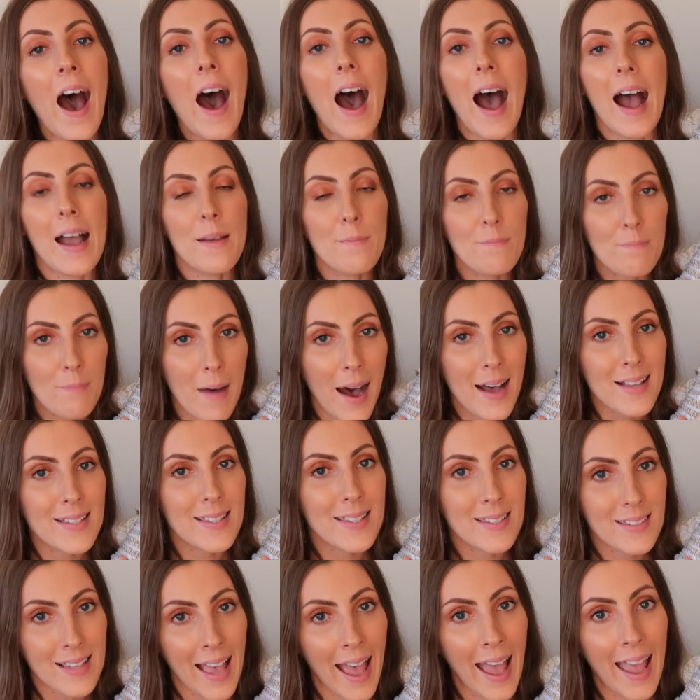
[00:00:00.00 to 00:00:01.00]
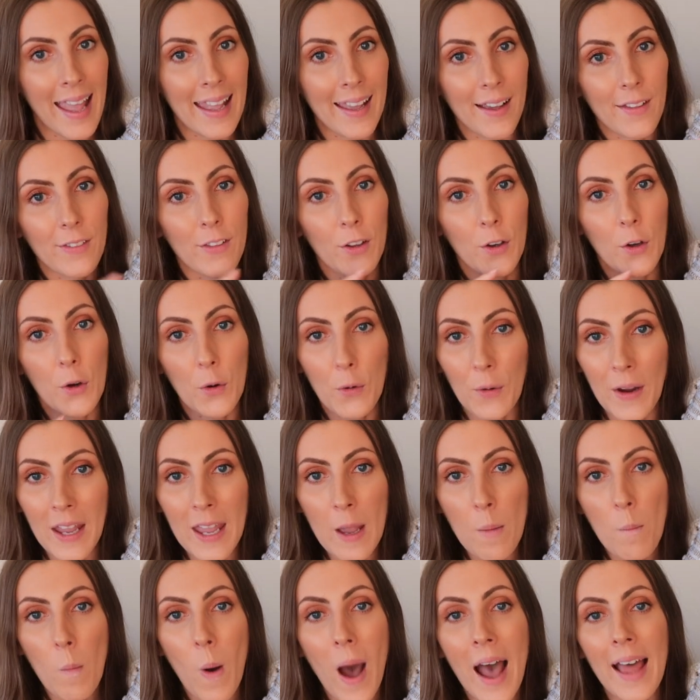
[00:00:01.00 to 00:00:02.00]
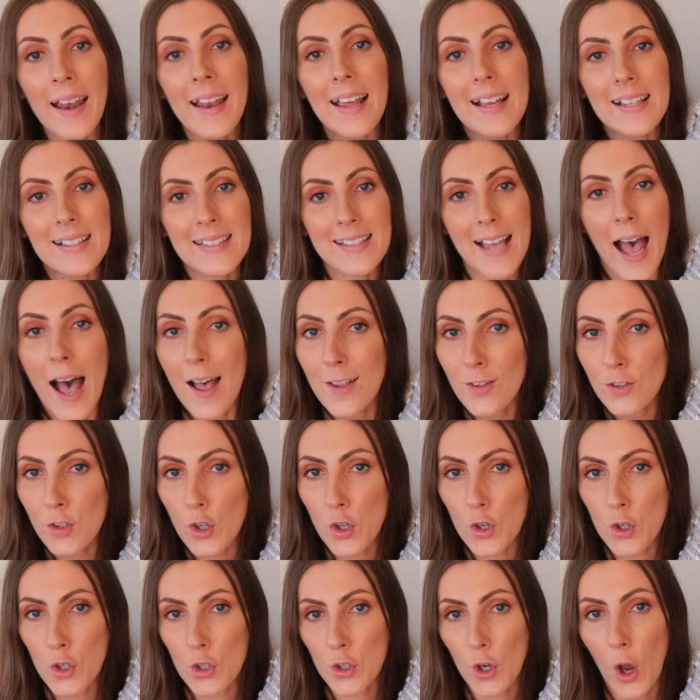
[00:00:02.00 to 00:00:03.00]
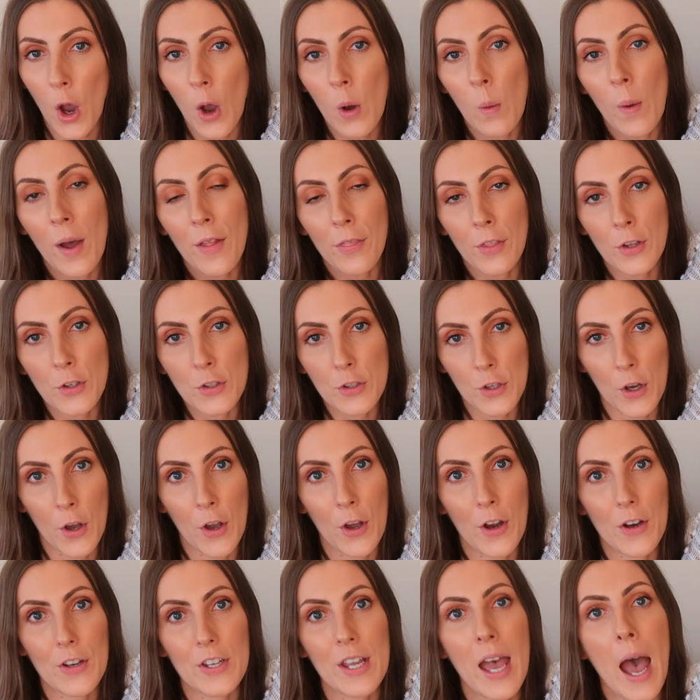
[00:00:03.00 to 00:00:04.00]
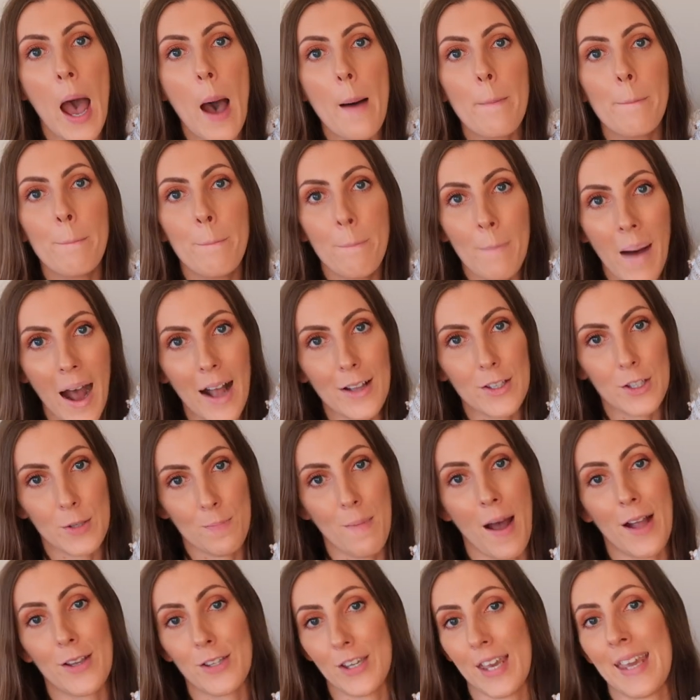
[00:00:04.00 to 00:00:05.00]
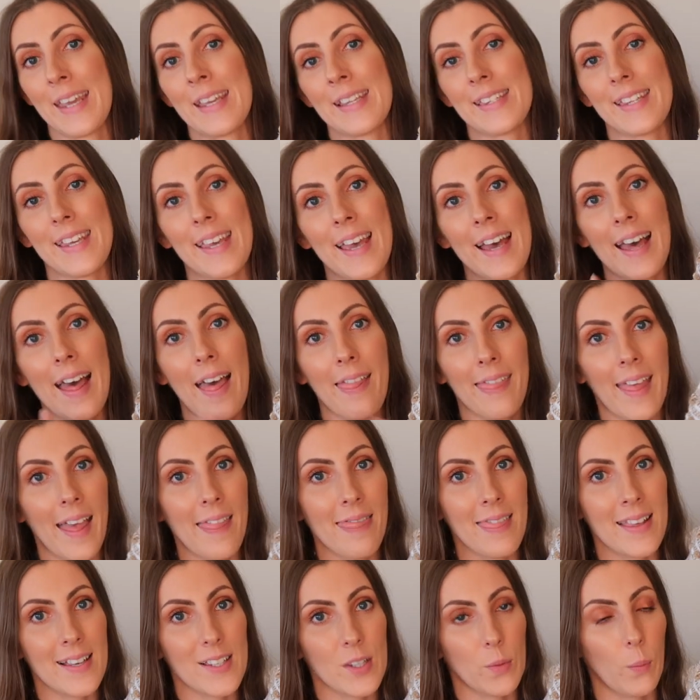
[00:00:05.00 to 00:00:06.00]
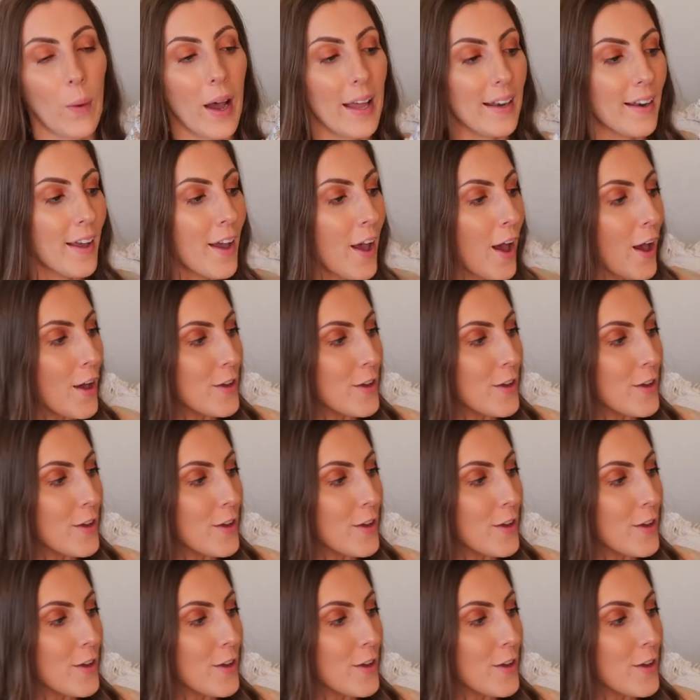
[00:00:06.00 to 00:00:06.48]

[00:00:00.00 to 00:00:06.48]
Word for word: I must say the cream one does show the dirt much easier than this one.